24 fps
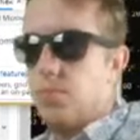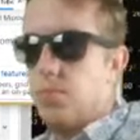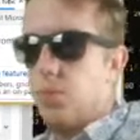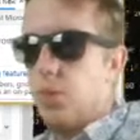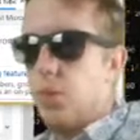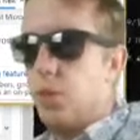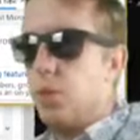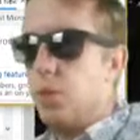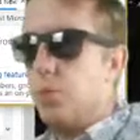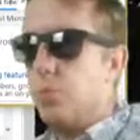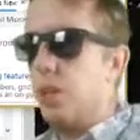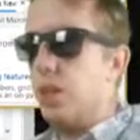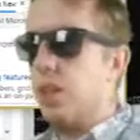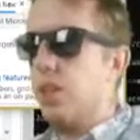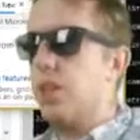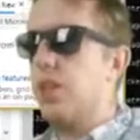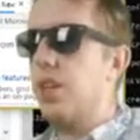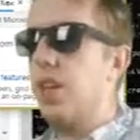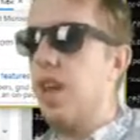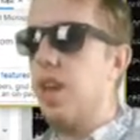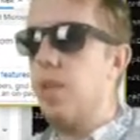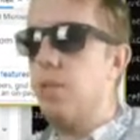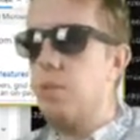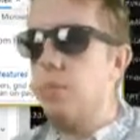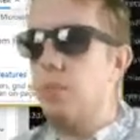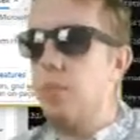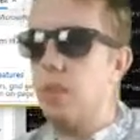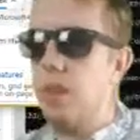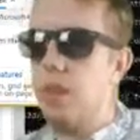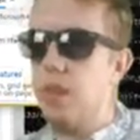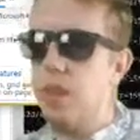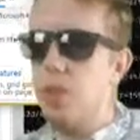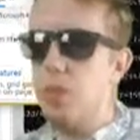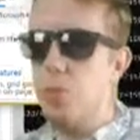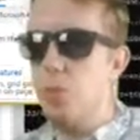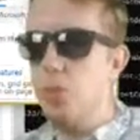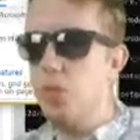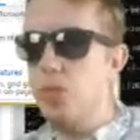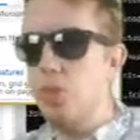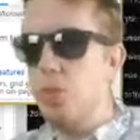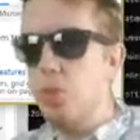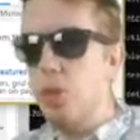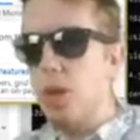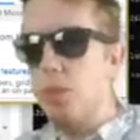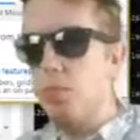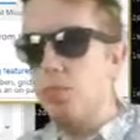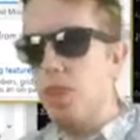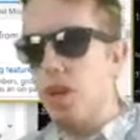You can play the game at
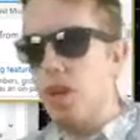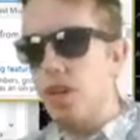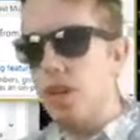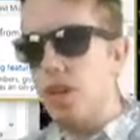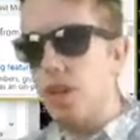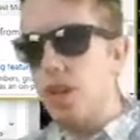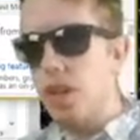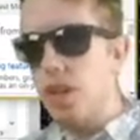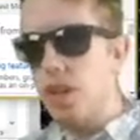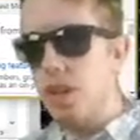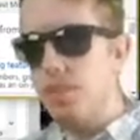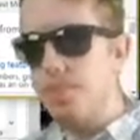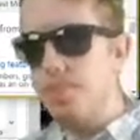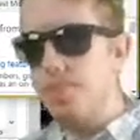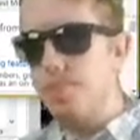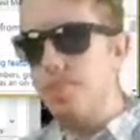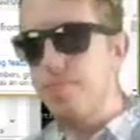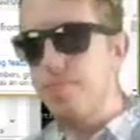playemojipop.com.